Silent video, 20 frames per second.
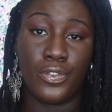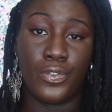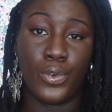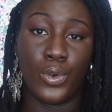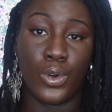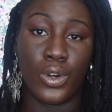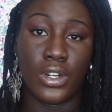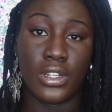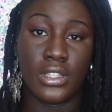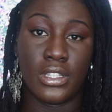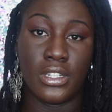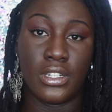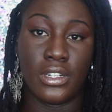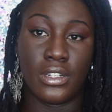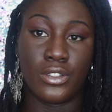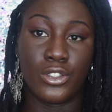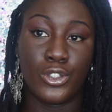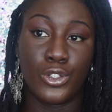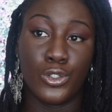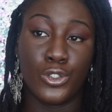for
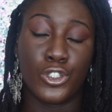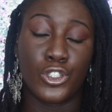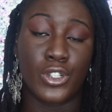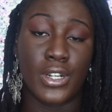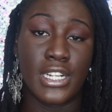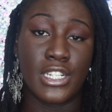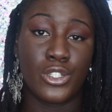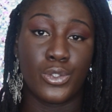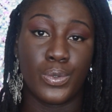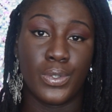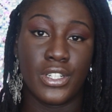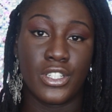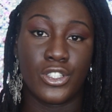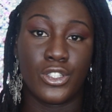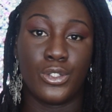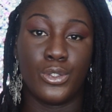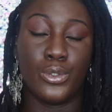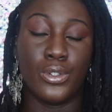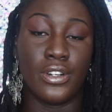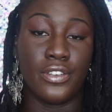the two-strand twist
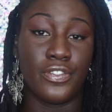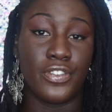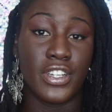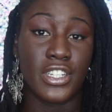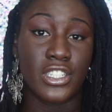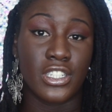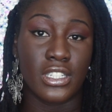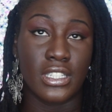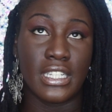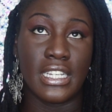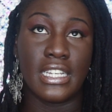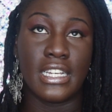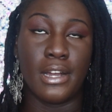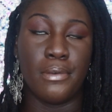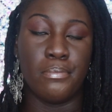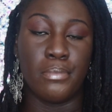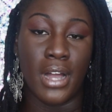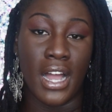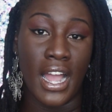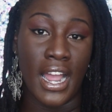to officially
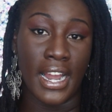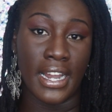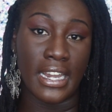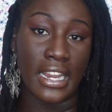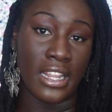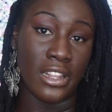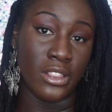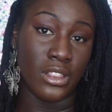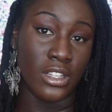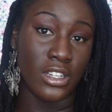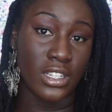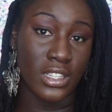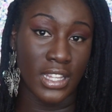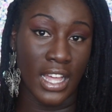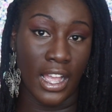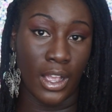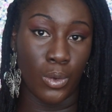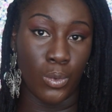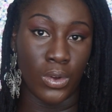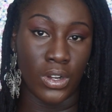combine and look
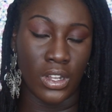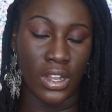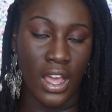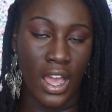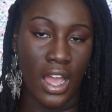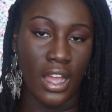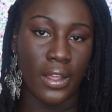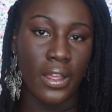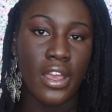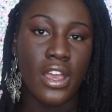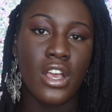like one lock.